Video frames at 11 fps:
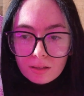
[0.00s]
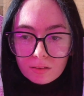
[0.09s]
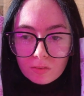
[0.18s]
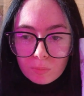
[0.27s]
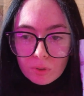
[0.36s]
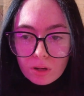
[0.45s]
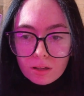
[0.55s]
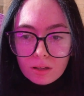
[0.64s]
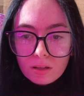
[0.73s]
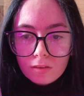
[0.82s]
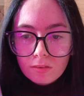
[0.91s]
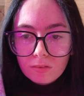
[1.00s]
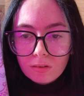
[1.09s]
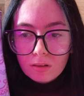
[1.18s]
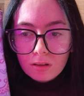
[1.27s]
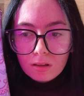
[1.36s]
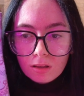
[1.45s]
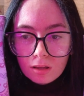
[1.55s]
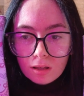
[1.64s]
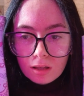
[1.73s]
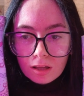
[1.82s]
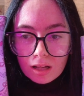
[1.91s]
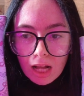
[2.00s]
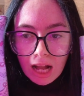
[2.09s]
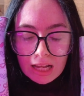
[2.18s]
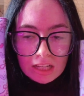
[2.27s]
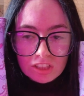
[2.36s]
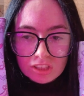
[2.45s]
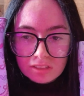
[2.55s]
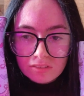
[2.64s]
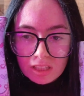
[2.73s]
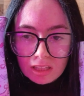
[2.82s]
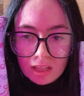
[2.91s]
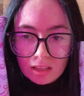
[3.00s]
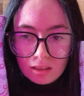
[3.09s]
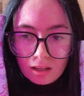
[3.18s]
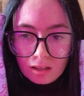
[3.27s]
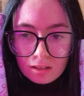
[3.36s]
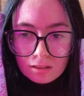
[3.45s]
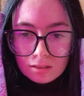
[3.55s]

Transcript: To be honest, I actually really like that.